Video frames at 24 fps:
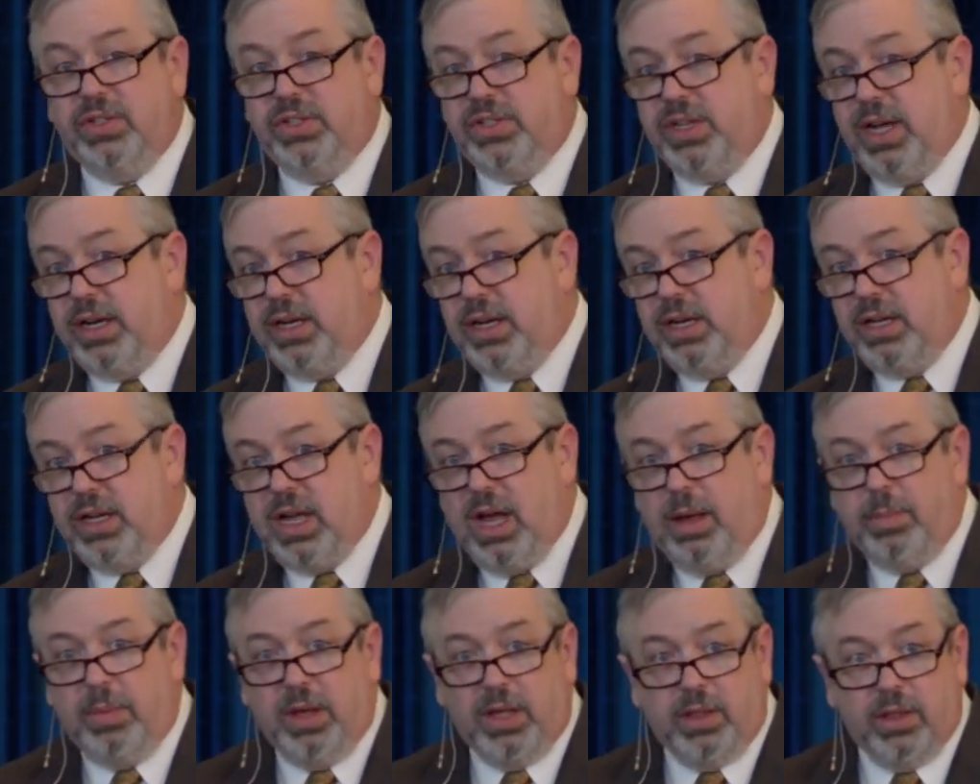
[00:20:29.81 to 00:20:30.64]
the second
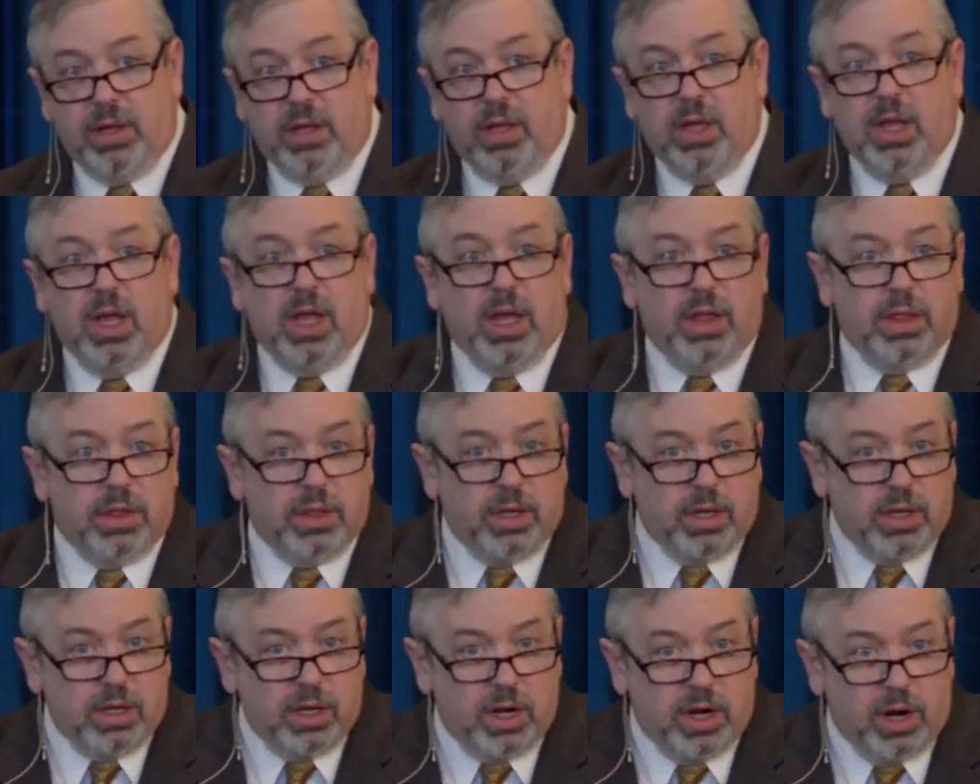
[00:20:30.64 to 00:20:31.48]
coming, the
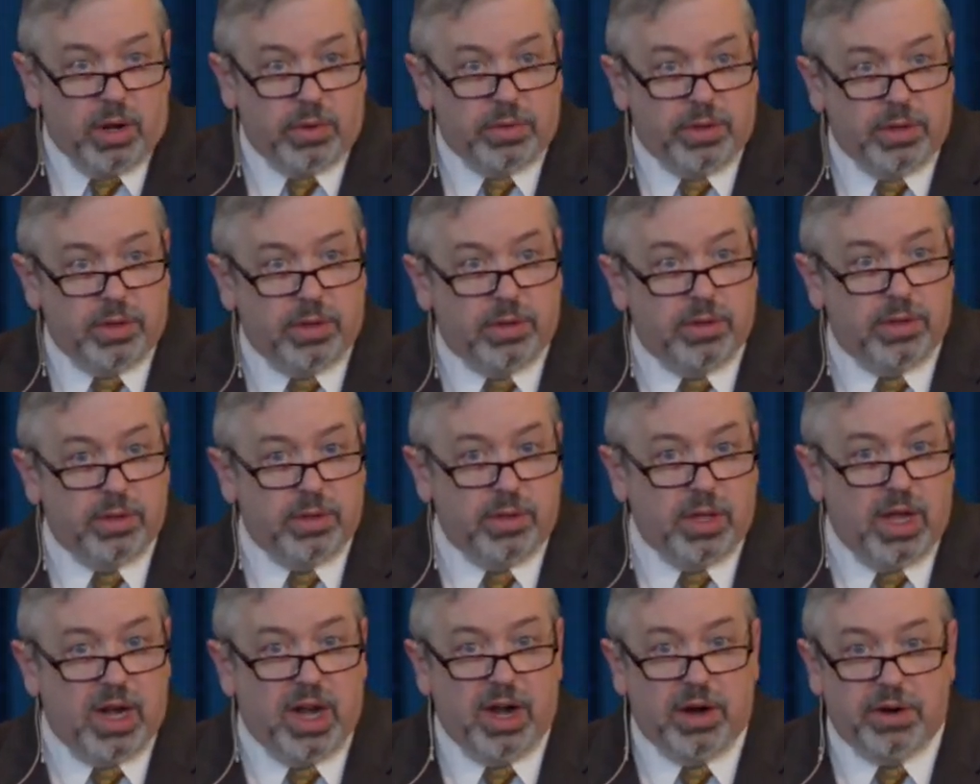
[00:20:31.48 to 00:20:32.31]

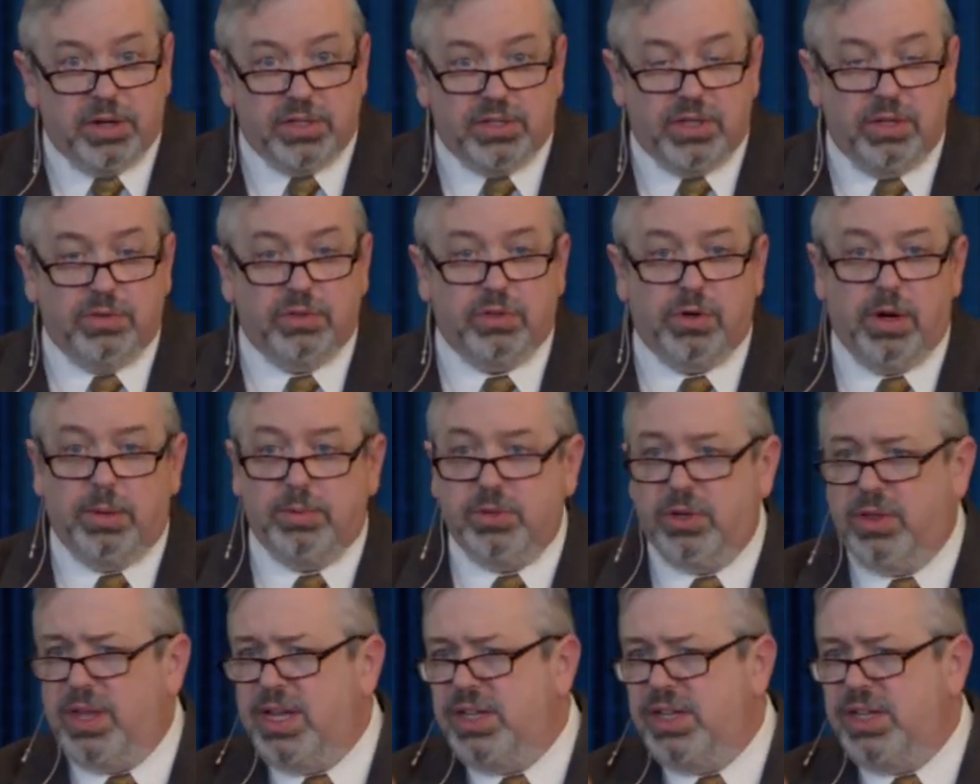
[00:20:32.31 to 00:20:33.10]
inerrancy of Scripture.